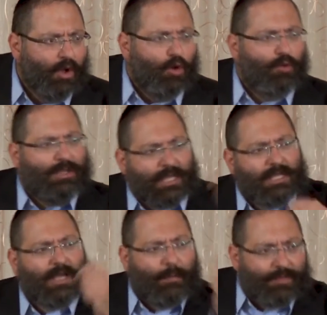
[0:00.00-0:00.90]
who did
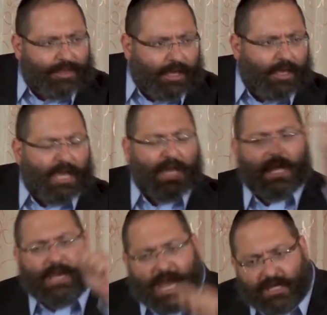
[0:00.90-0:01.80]
something in
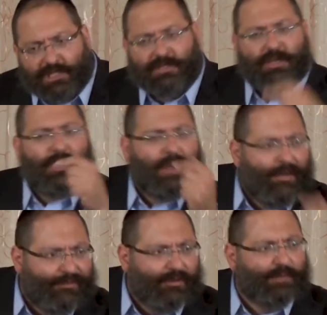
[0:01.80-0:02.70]
connection to your
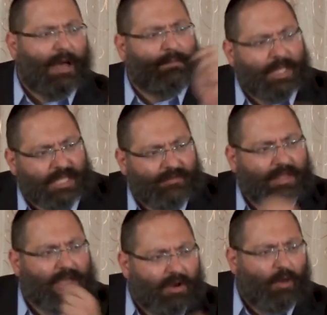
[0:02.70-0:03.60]
nephew's bar mitzvah
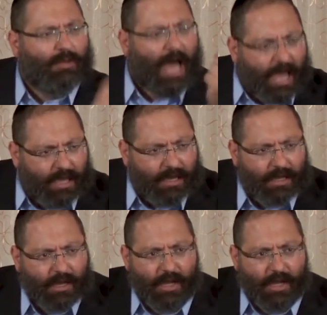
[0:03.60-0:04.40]
that you don't like.